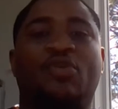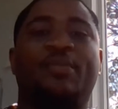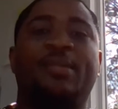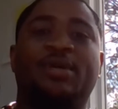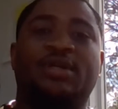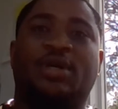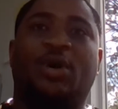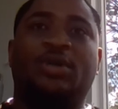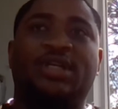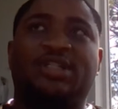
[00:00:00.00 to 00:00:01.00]
Remember, the
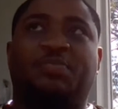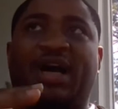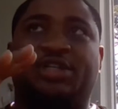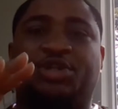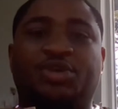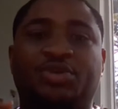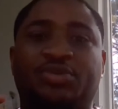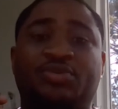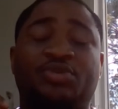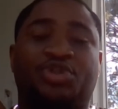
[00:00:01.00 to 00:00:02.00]
goal is by
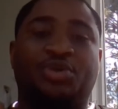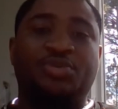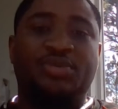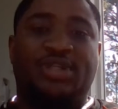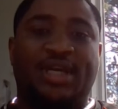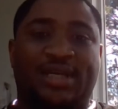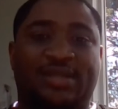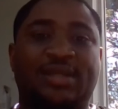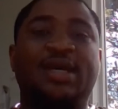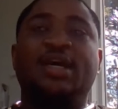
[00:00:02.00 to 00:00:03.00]
June 10th